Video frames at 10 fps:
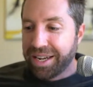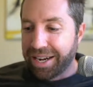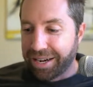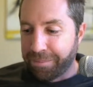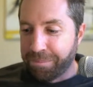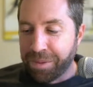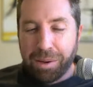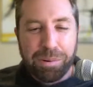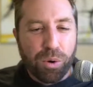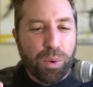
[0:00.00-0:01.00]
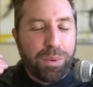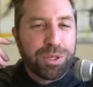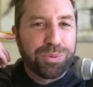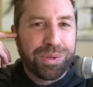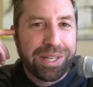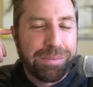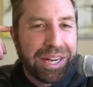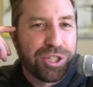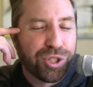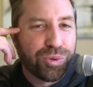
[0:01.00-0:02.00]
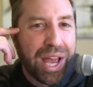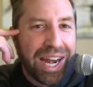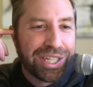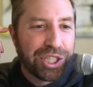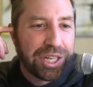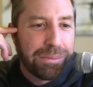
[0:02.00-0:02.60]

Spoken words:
But what was really my strategy